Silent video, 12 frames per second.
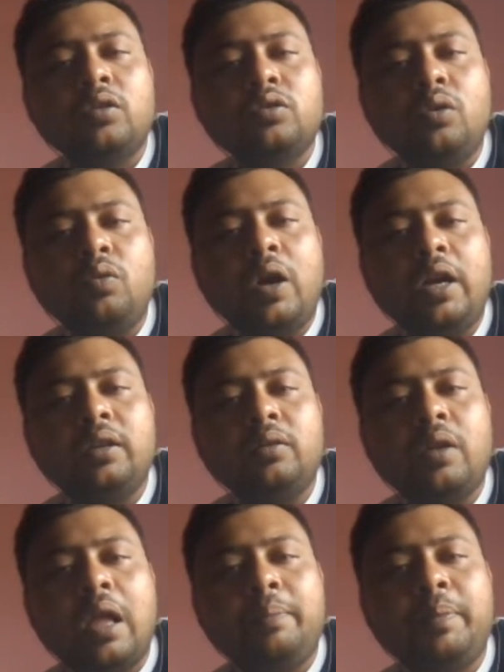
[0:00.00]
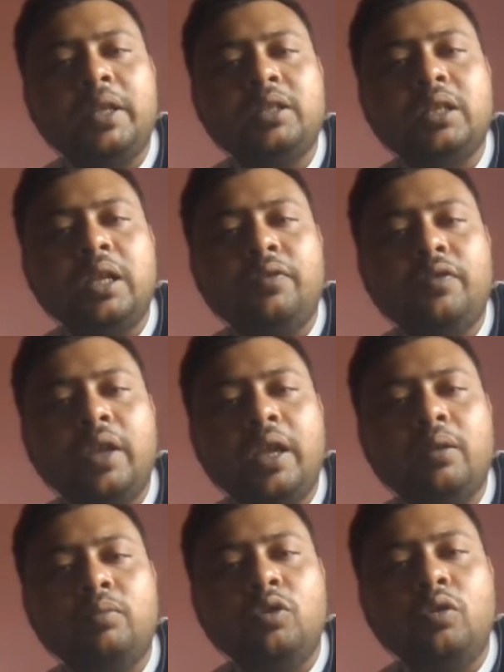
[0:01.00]
so what happens if
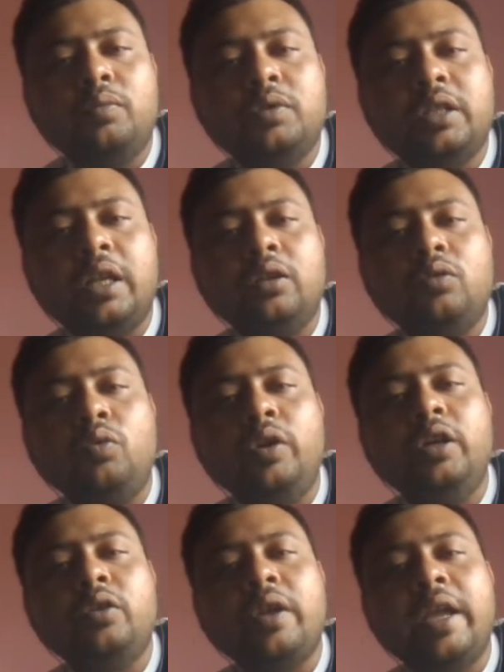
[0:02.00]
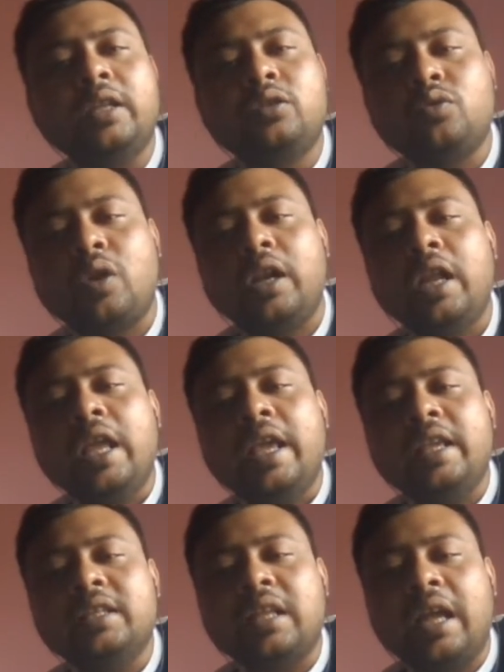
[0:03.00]
king moves, then queen to h1
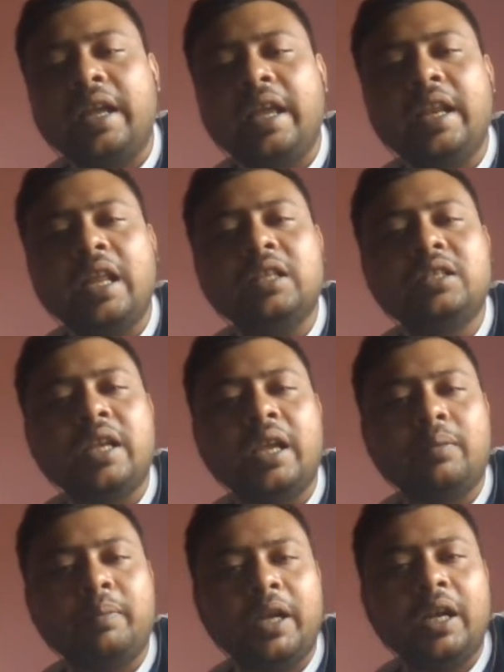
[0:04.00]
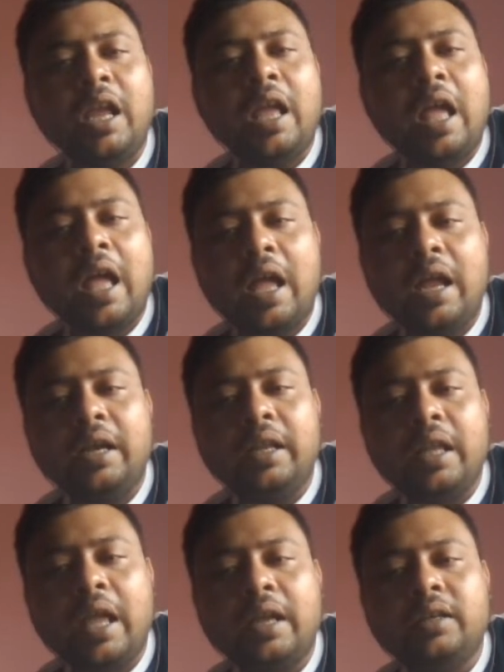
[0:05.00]
is again a checkmate, and
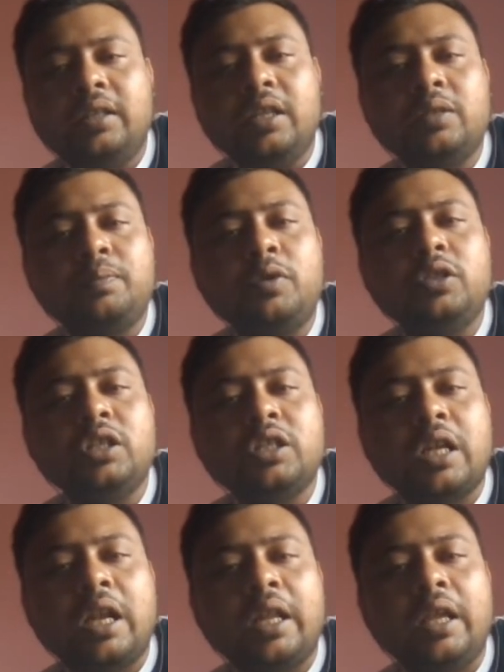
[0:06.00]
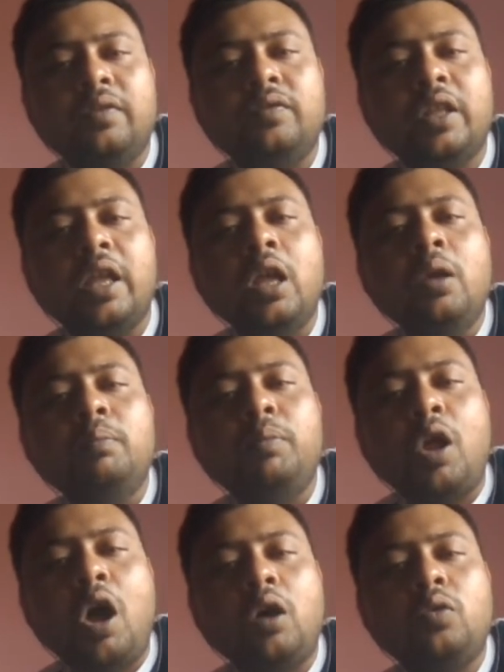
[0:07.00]
at this position, if they
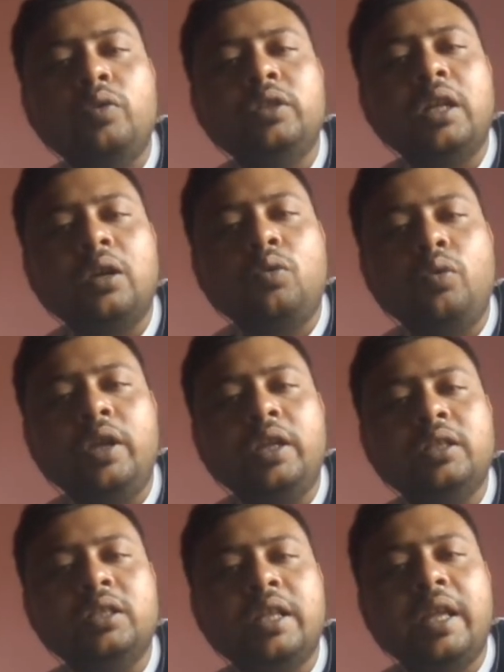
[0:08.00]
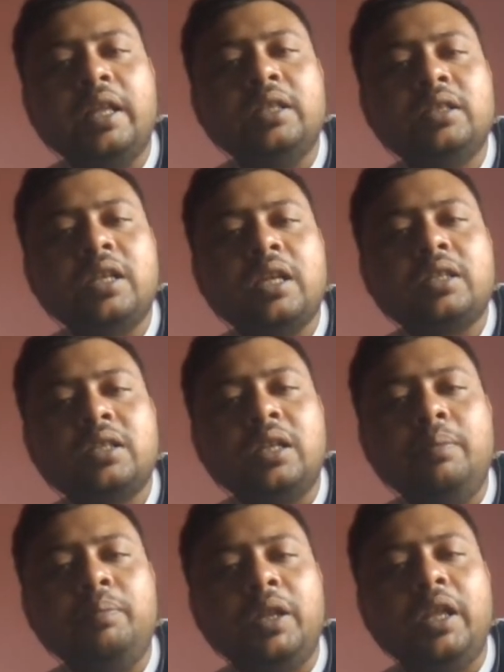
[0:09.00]
block with the queen, then just
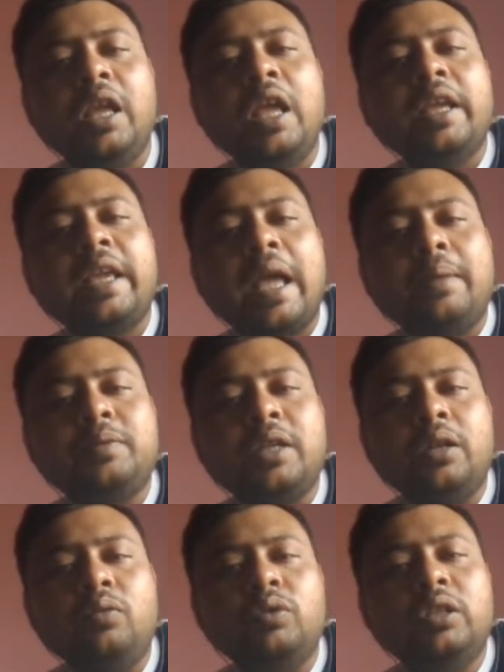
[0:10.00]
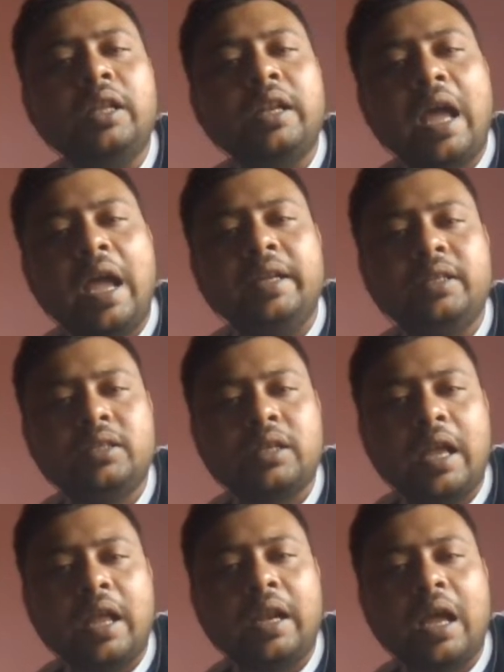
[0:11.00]
simply capturing with the knight,
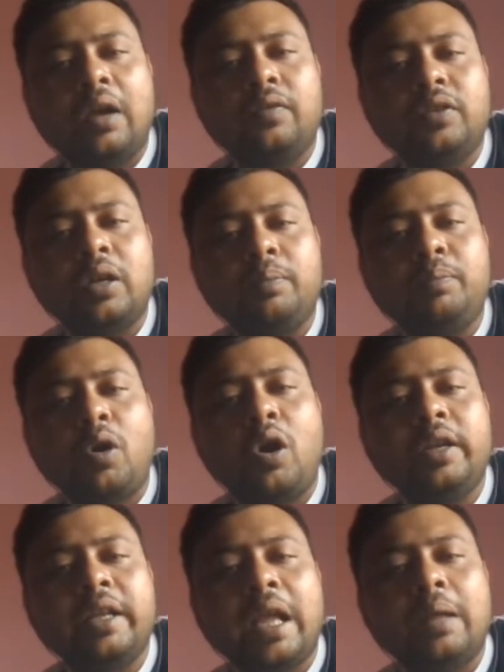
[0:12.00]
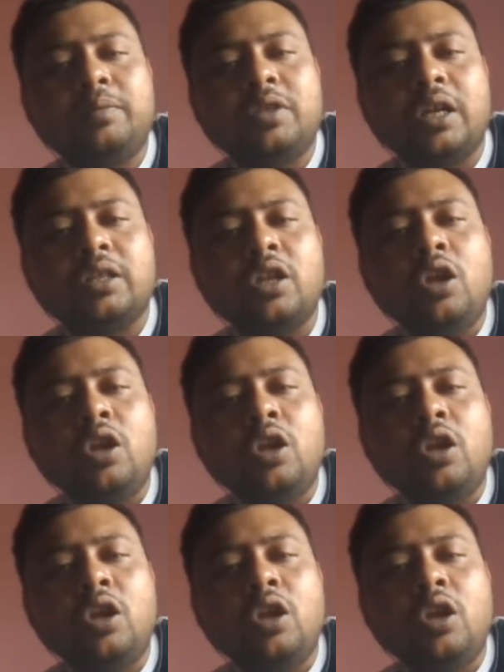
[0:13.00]
and after pawn capture,